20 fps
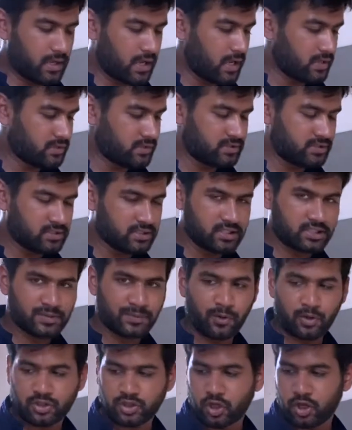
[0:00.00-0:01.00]
This is
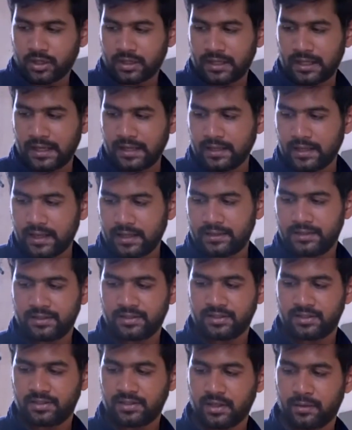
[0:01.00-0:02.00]
a short line and
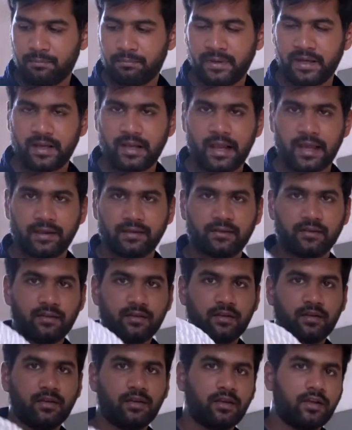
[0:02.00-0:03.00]
this is a bigger line.
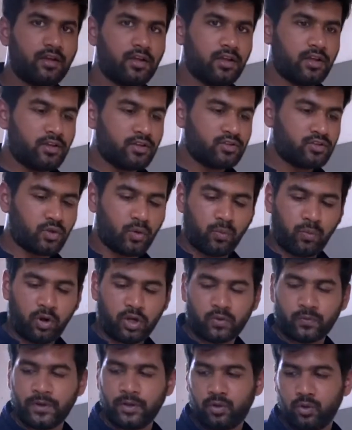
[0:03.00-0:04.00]
So
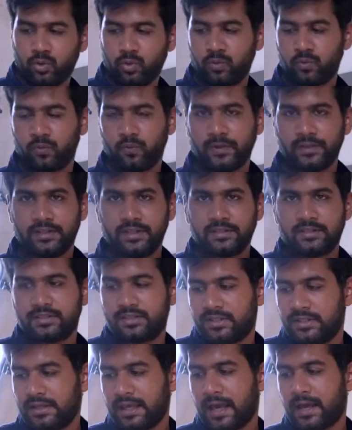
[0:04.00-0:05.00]
what we do with this
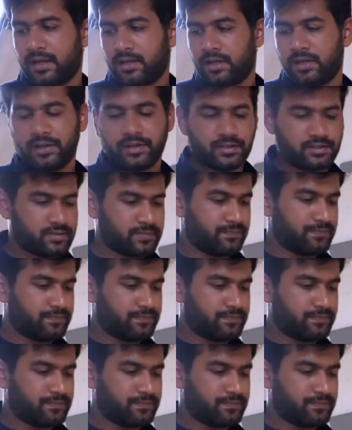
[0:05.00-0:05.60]
sea anchor is,